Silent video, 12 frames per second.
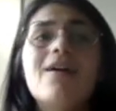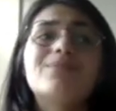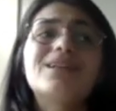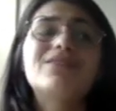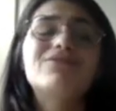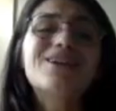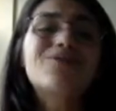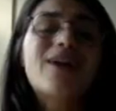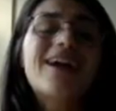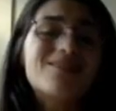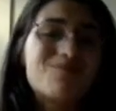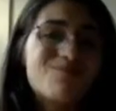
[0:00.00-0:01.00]
But if we
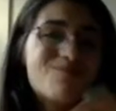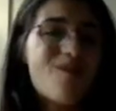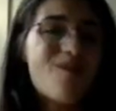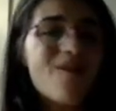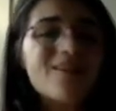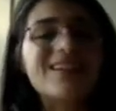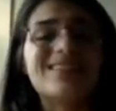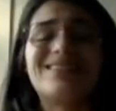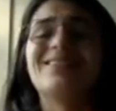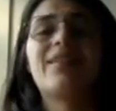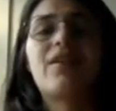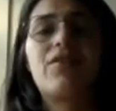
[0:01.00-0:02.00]
write more
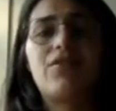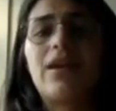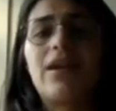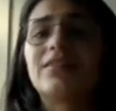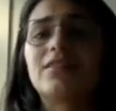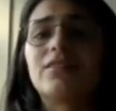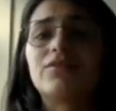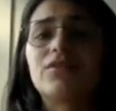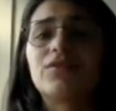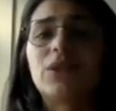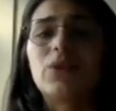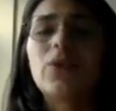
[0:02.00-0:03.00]
than
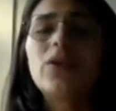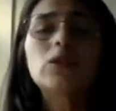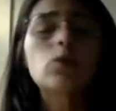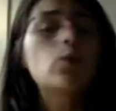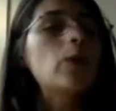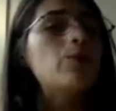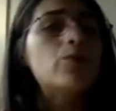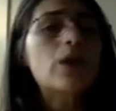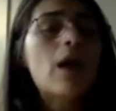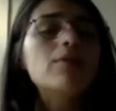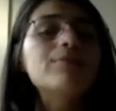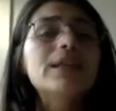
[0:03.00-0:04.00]
350 words, we
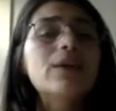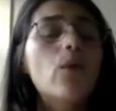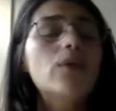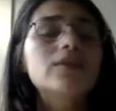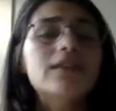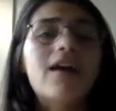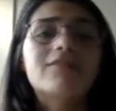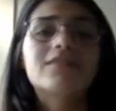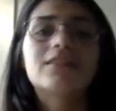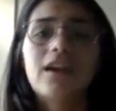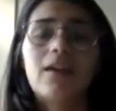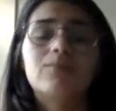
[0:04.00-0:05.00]
probably won't have
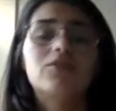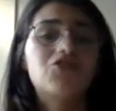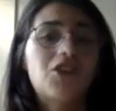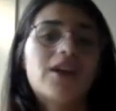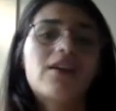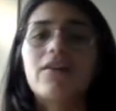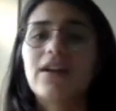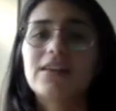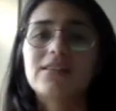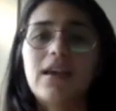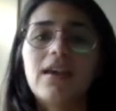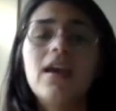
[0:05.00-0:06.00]
the time to check our
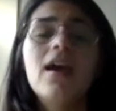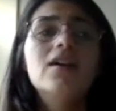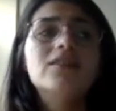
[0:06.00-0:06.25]
essay.